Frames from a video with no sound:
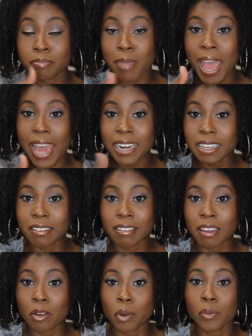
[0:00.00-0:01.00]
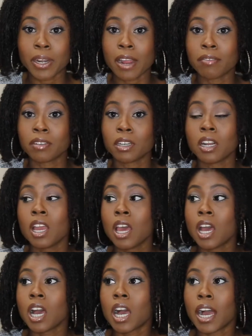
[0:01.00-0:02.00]
padding thing or whatever.
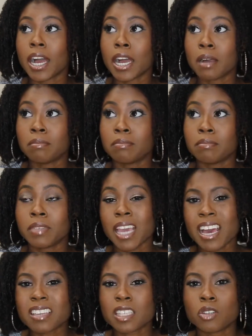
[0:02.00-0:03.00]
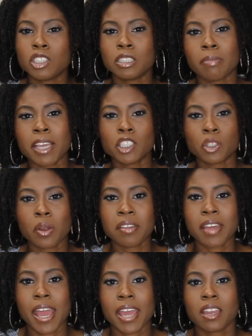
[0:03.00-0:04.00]
Yeah, so just make sure
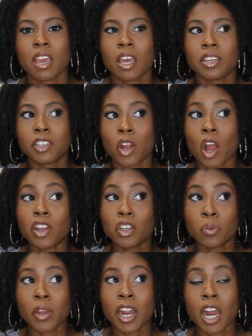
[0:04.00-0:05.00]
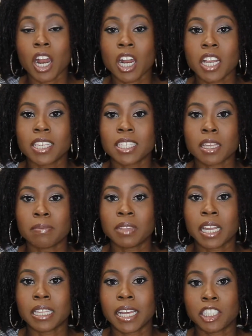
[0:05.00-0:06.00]
that your underwear is
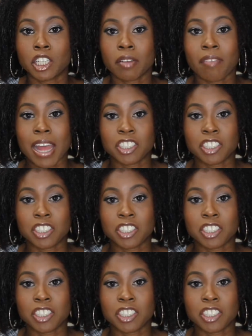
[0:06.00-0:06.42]
something that your